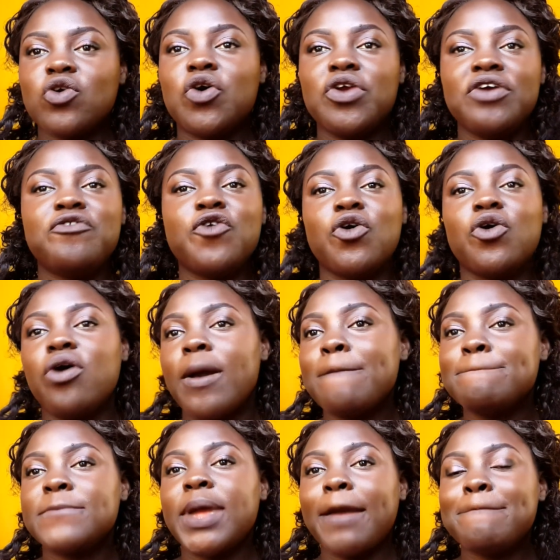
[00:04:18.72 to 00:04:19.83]
I'm sorry
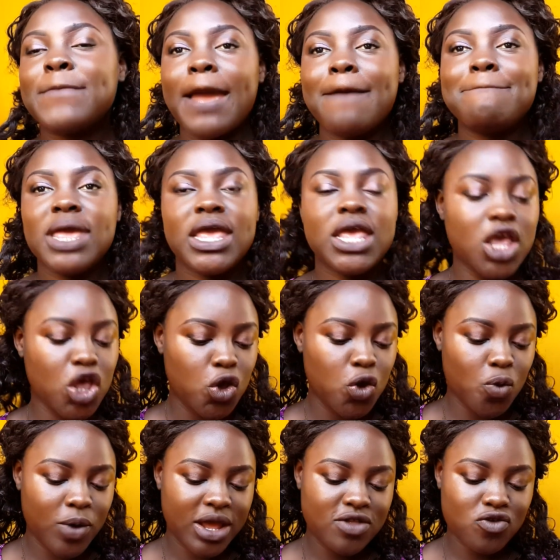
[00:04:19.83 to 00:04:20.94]
for
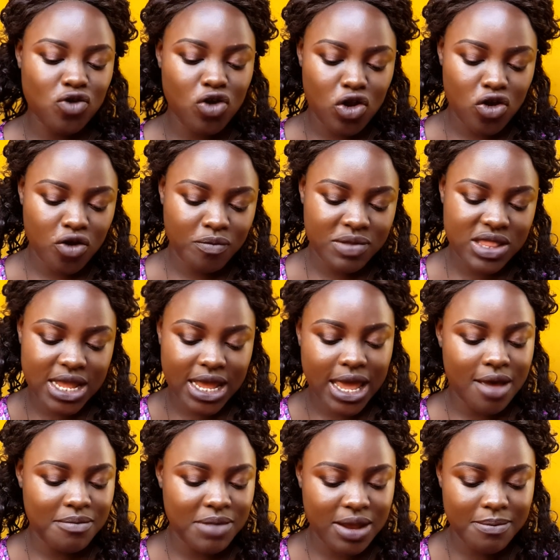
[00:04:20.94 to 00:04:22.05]
making you wait so
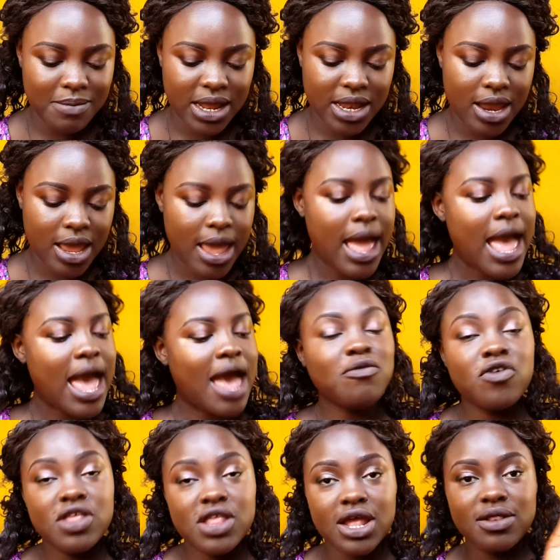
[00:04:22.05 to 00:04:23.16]
long, Mr. Cameraman.
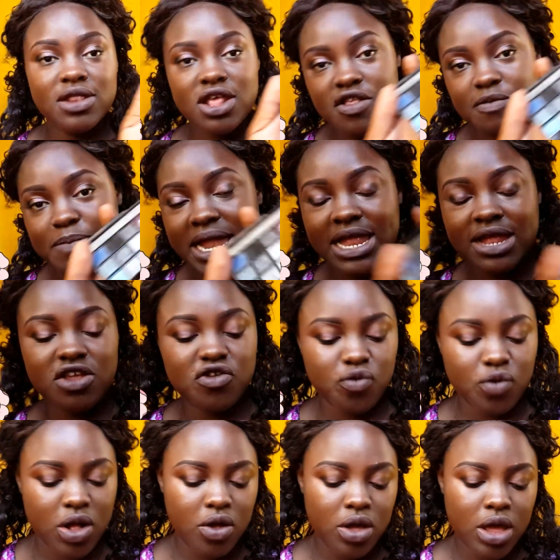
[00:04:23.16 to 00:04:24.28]
I'm using this
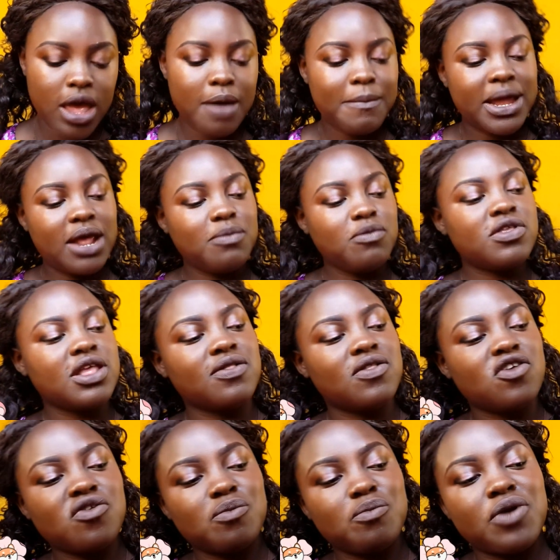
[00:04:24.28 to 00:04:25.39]
palette as well, but
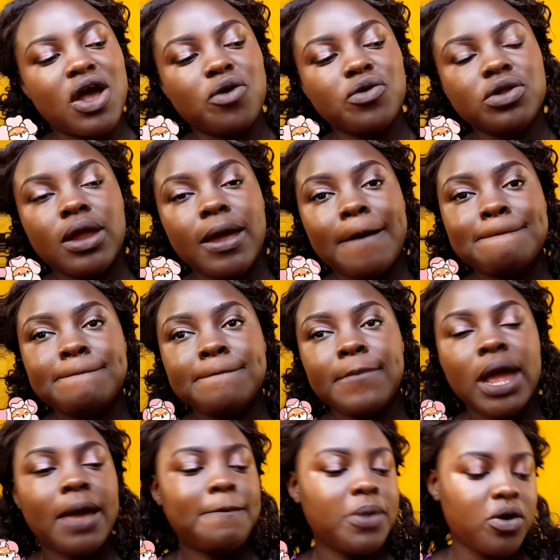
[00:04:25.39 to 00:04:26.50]
I'm using this brown
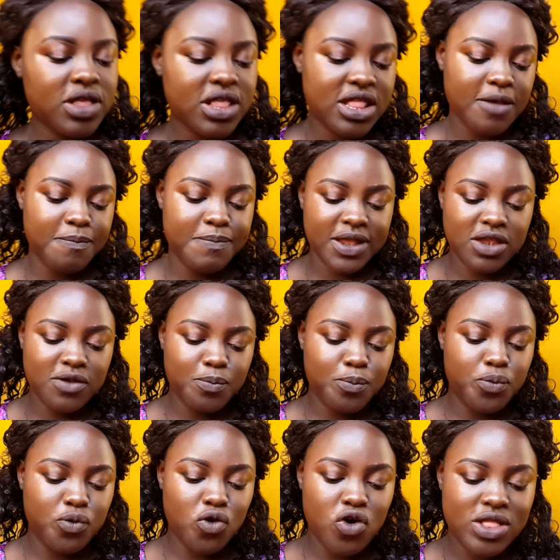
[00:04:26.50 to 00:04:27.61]
because it's
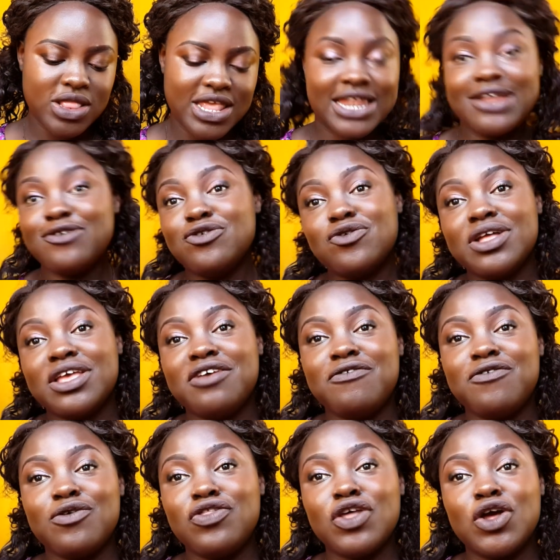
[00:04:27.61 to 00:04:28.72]
a bit bronze and
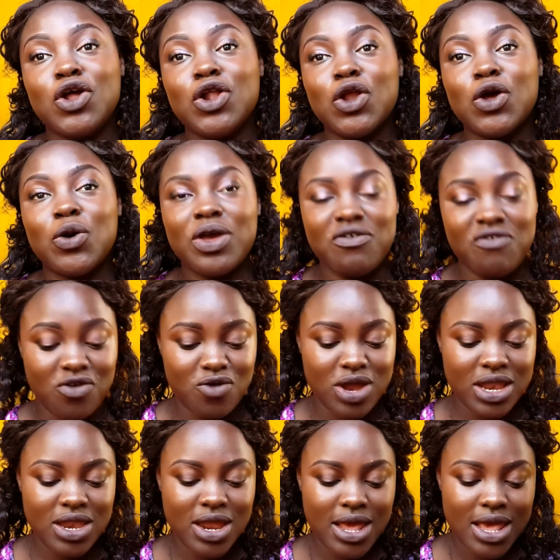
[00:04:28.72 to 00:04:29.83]
it will give you the glow
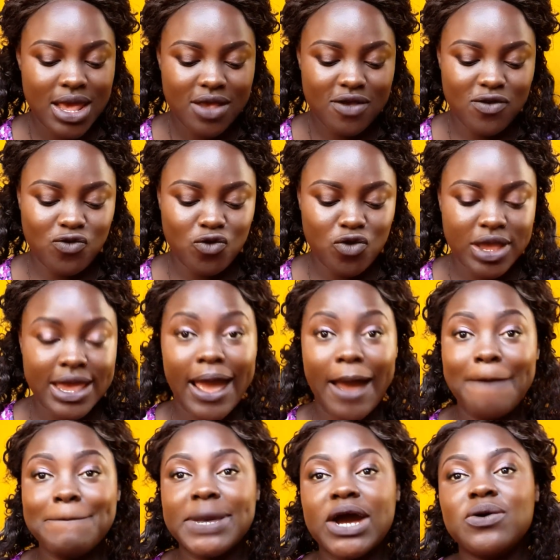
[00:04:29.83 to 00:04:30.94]
everyone is
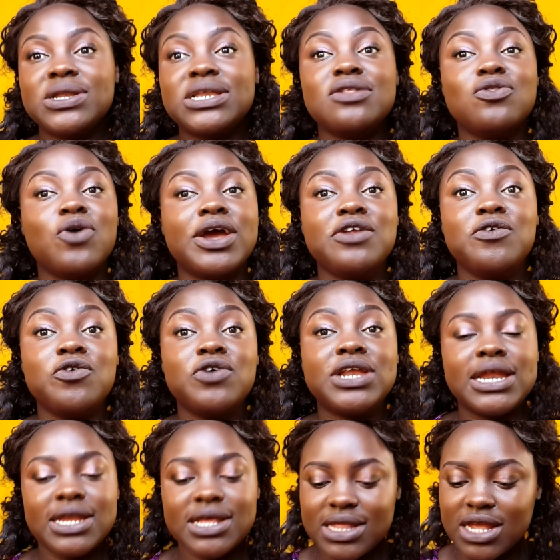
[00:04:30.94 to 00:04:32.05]
talking about. So
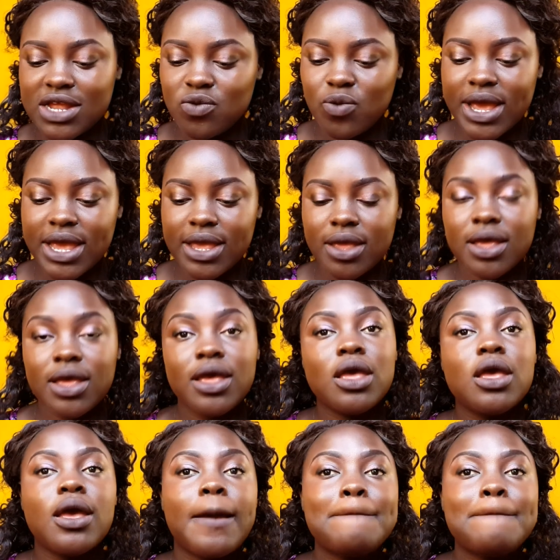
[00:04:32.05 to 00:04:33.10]
I do not understand why